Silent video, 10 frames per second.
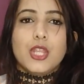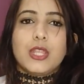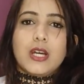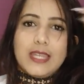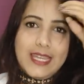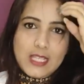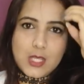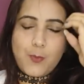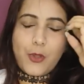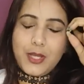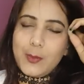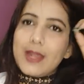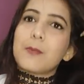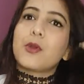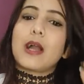The next point where
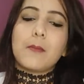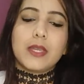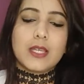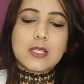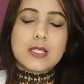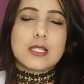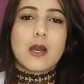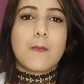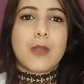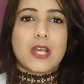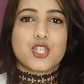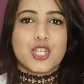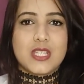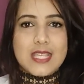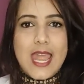I'm coming is the
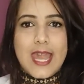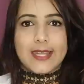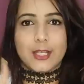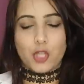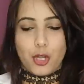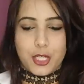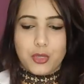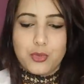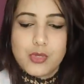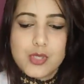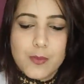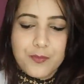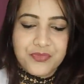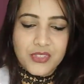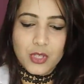brushes and dotting tools.
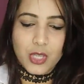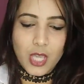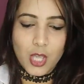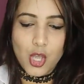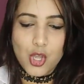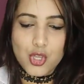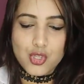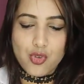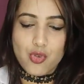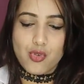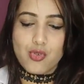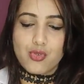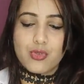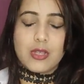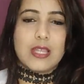Okay.
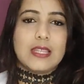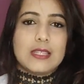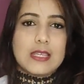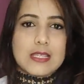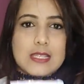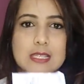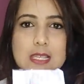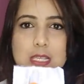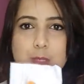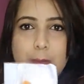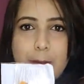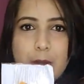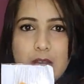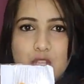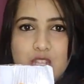So this is my
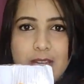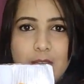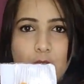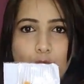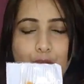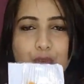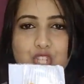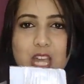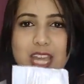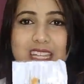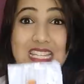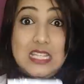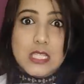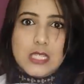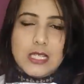brush set, which I
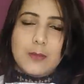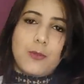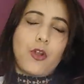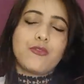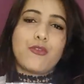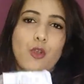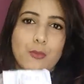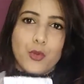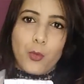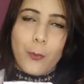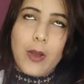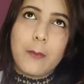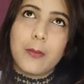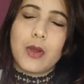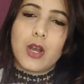recently bought from
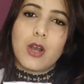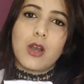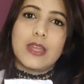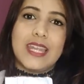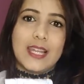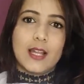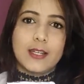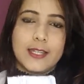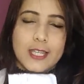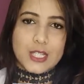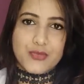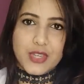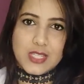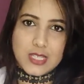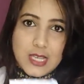Rupam, Nailart, Nails,
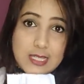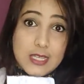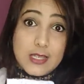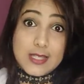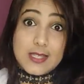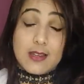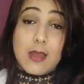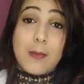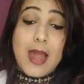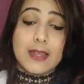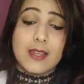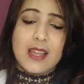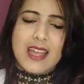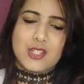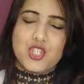PL Style is her Instagram handle,
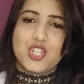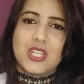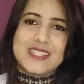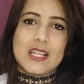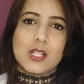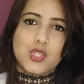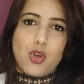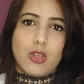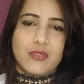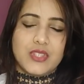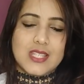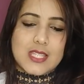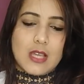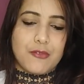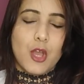and she sells all of these
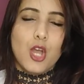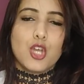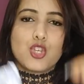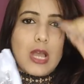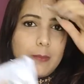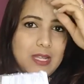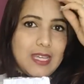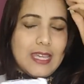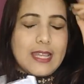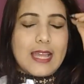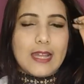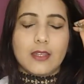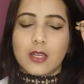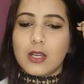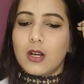stuff. So I'll be linking that,
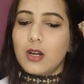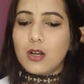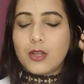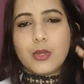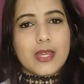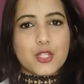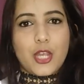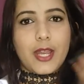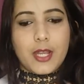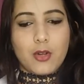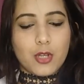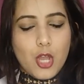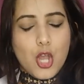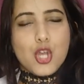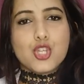you can check it out.
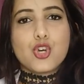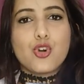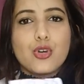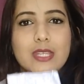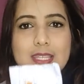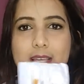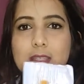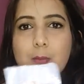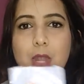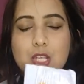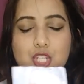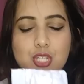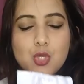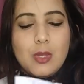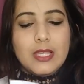So these are the
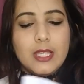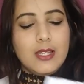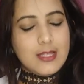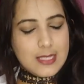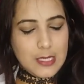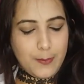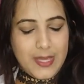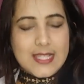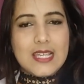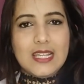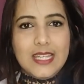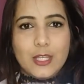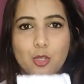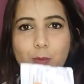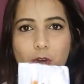brushes you will need. See, basically
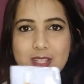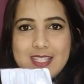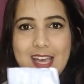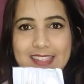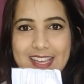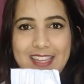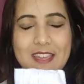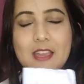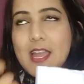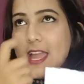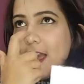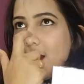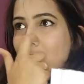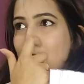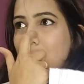ye to bahut zyada
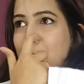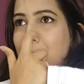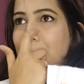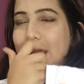hai.